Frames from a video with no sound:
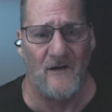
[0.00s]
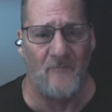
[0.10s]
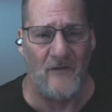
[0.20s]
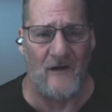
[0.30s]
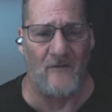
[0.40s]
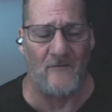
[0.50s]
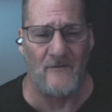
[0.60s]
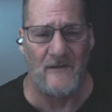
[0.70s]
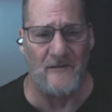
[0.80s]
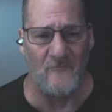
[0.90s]
about
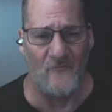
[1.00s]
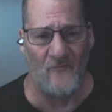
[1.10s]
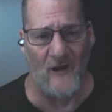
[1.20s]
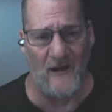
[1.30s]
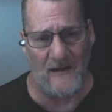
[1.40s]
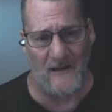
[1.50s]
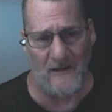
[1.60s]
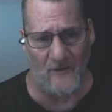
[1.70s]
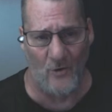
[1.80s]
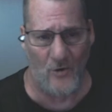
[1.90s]
him trying to
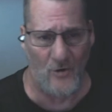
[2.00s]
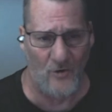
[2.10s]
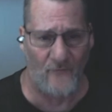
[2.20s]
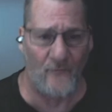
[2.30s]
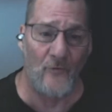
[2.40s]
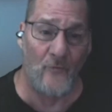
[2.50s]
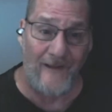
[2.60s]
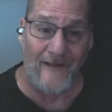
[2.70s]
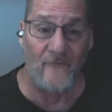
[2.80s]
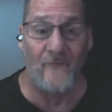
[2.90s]
get her to
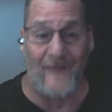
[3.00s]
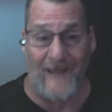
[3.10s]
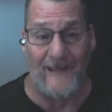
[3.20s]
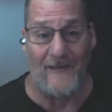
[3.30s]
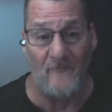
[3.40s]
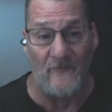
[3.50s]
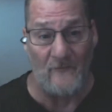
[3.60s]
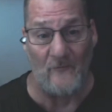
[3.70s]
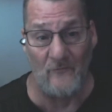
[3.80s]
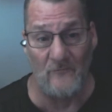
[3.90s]
agree to take him
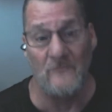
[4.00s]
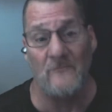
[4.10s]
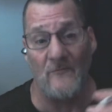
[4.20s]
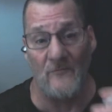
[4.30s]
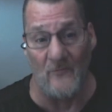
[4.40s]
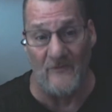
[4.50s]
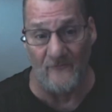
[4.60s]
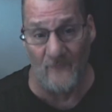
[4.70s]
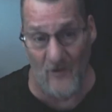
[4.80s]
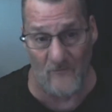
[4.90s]
to the
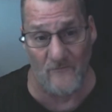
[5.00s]
Witch's Road.